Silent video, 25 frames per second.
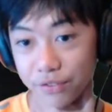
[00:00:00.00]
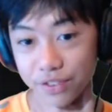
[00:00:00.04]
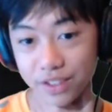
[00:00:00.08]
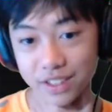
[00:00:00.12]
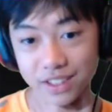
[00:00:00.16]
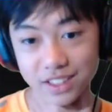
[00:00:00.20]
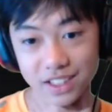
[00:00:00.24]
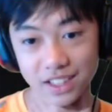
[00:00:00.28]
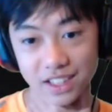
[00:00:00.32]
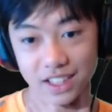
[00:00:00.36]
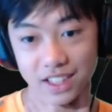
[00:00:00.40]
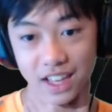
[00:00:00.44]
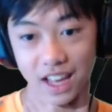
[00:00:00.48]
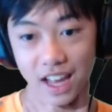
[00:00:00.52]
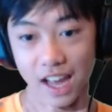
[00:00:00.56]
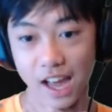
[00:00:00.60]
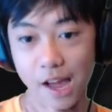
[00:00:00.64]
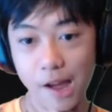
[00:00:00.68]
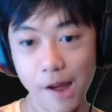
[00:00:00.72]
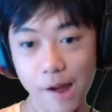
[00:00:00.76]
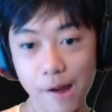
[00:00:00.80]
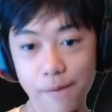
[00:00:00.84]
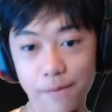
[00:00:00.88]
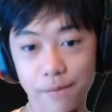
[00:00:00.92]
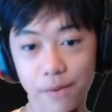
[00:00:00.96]
Freeze a
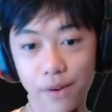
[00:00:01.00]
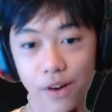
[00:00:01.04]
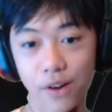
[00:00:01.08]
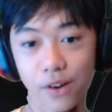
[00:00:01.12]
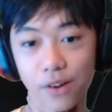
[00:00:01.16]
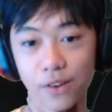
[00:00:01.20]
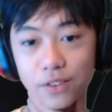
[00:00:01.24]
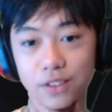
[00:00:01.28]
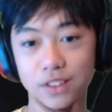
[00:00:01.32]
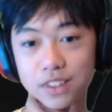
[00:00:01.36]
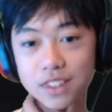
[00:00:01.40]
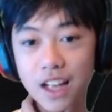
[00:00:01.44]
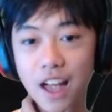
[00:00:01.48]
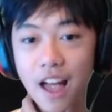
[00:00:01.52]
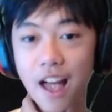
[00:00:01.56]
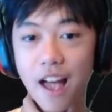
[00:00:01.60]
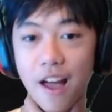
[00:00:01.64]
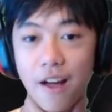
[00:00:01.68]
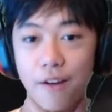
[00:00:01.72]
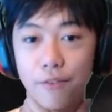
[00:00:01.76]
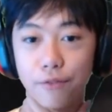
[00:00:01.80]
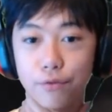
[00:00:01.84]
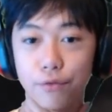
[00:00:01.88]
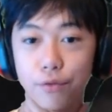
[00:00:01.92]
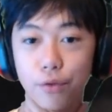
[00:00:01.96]
game. Oh,
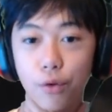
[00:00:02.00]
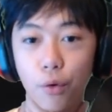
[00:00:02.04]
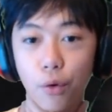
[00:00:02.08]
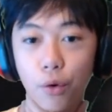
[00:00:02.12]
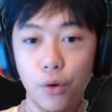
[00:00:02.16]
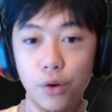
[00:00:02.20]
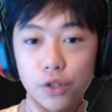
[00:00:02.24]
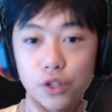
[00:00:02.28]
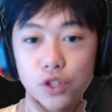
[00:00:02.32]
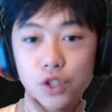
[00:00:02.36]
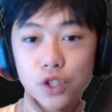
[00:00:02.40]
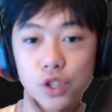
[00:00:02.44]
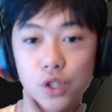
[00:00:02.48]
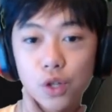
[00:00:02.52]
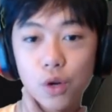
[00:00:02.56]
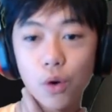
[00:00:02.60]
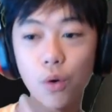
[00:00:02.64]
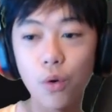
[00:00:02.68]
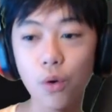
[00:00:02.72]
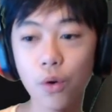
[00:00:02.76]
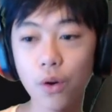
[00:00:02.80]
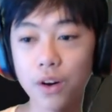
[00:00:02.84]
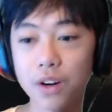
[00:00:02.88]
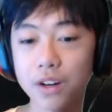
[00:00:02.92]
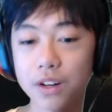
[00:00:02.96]
damn. 4
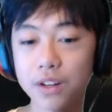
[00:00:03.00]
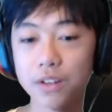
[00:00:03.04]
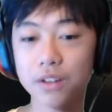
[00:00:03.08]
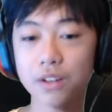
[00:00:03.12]
score.